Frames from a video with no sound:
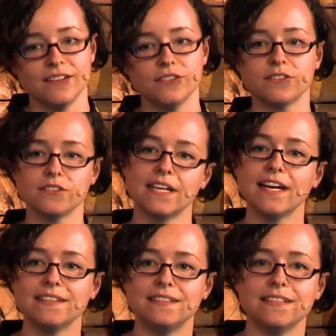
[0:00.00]
The
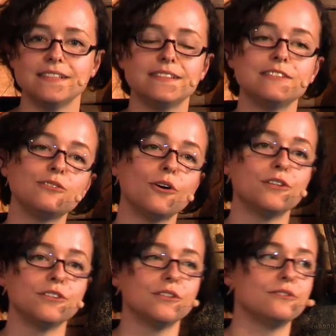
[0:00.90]
society is a
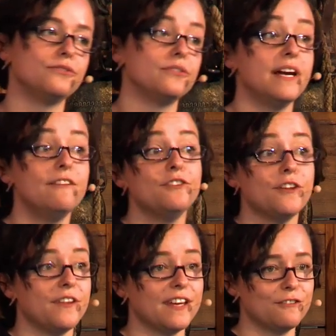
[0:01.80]
source of
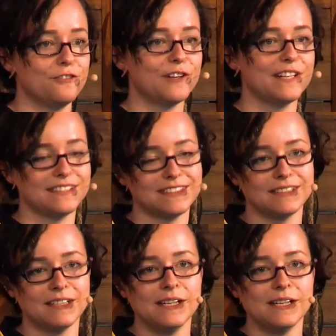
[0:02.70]
everything for us.